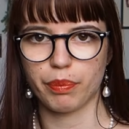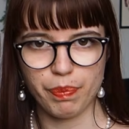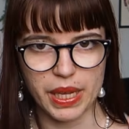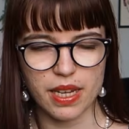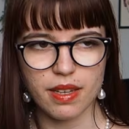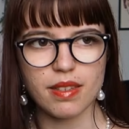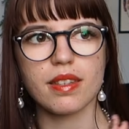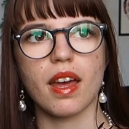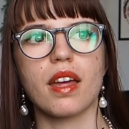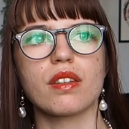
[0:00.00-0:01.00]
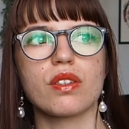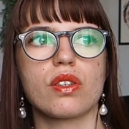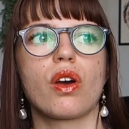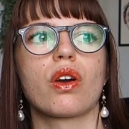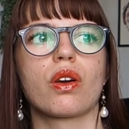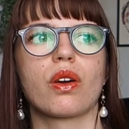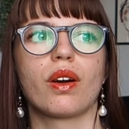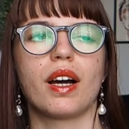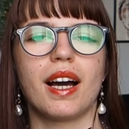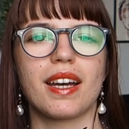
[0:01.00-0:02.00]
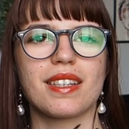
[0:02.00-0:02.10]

piece, and so I